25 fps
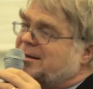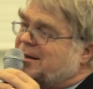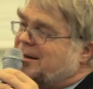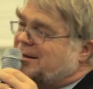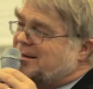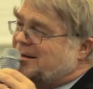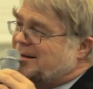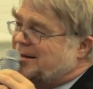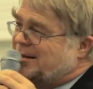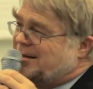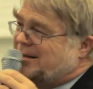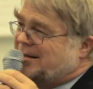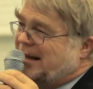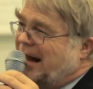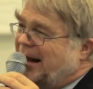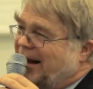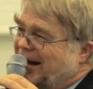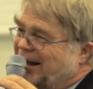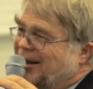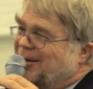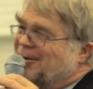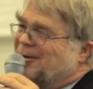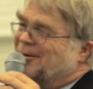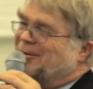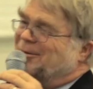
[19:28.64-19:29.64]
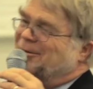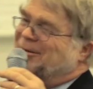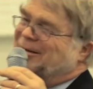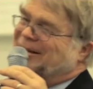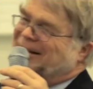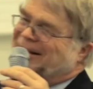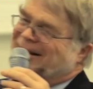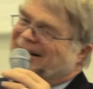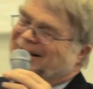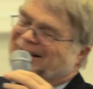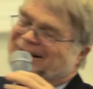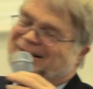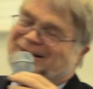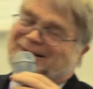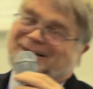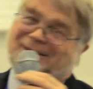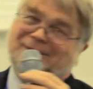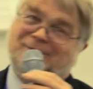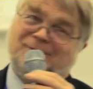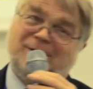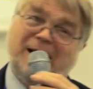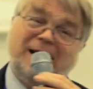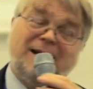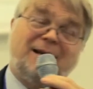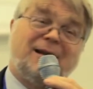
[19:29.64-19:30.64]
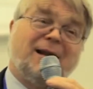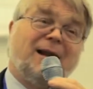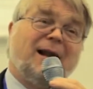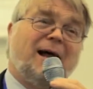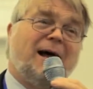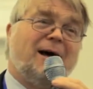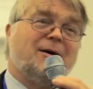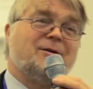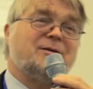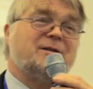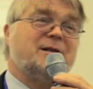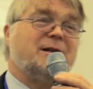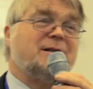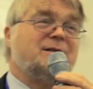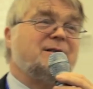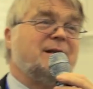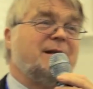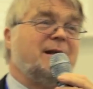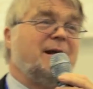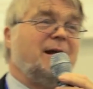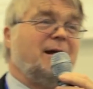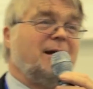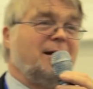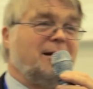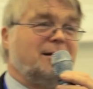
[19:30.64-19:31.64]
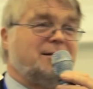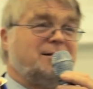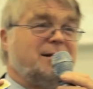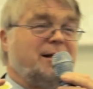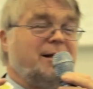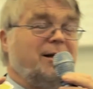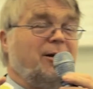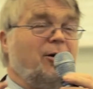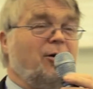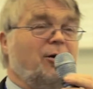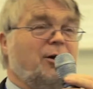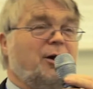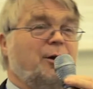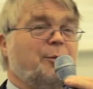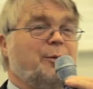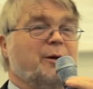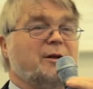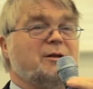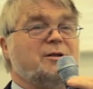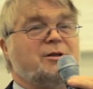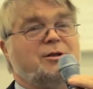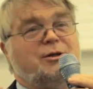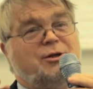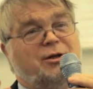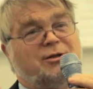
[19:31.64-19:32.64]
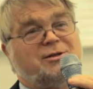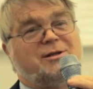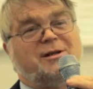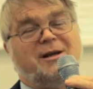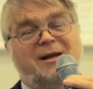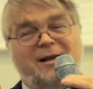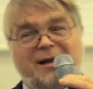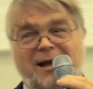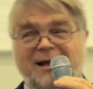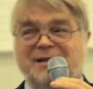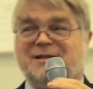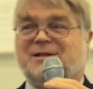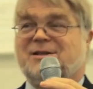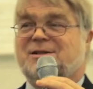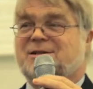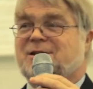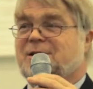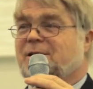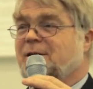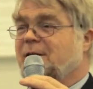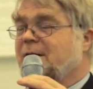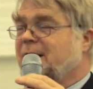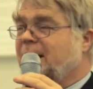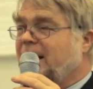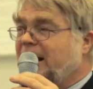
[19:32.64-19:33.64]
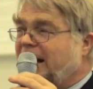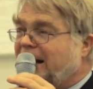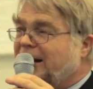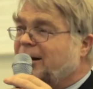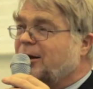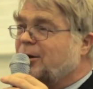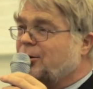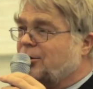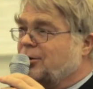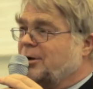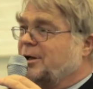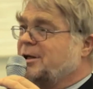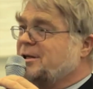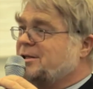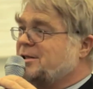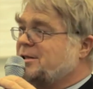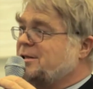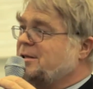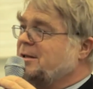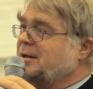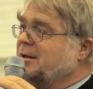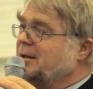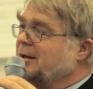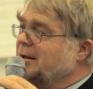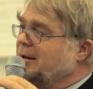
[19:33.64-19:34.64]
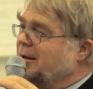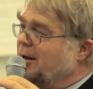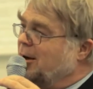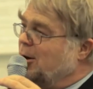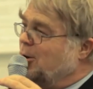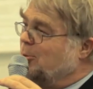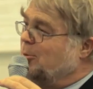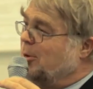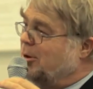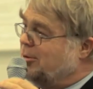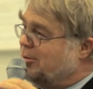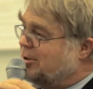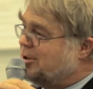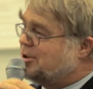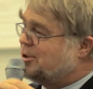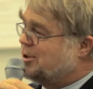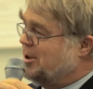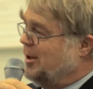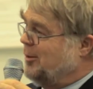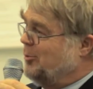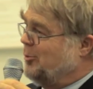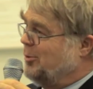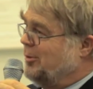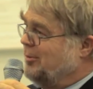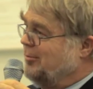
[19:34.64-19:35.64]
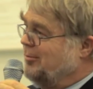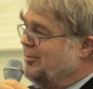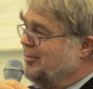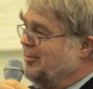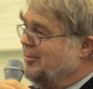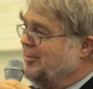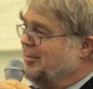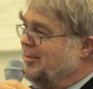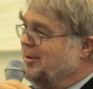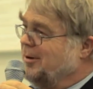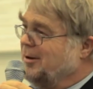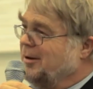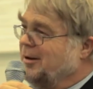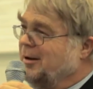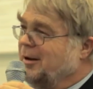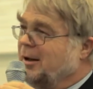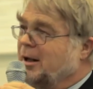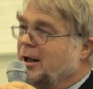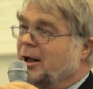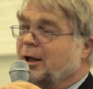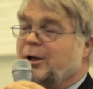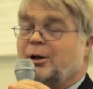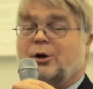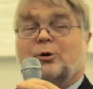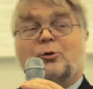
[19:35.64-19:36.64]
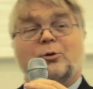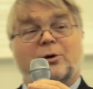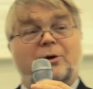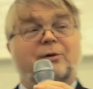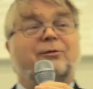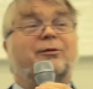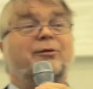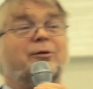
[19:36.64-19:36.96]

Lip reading: selling off rental housing to the occupants doesn't necessarily increase home ownership. You would have